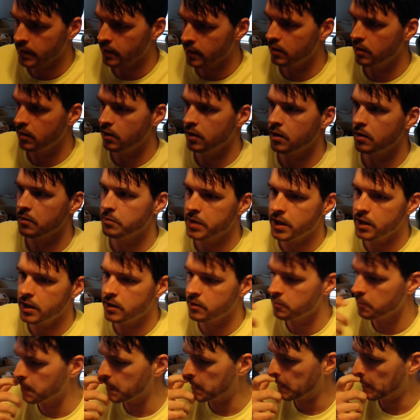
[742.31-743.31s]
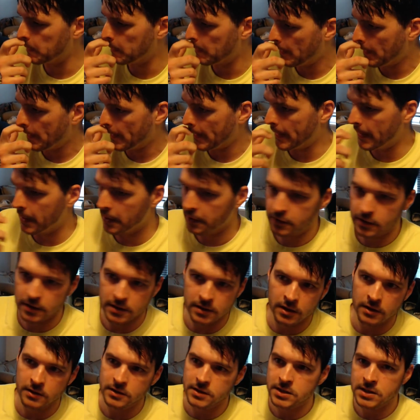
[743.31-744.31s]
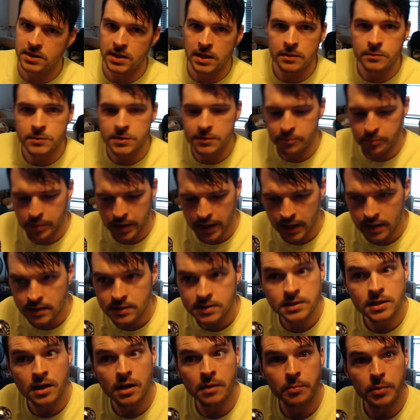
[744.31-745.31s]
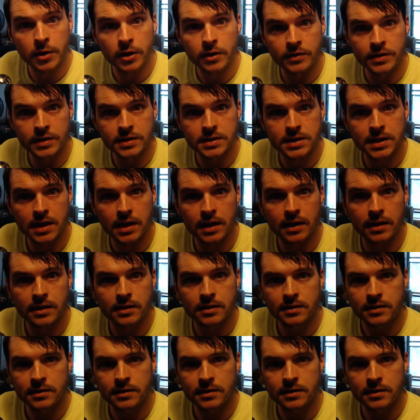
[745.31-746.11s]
oh, man, well, how could all these teams have passed up on this guy?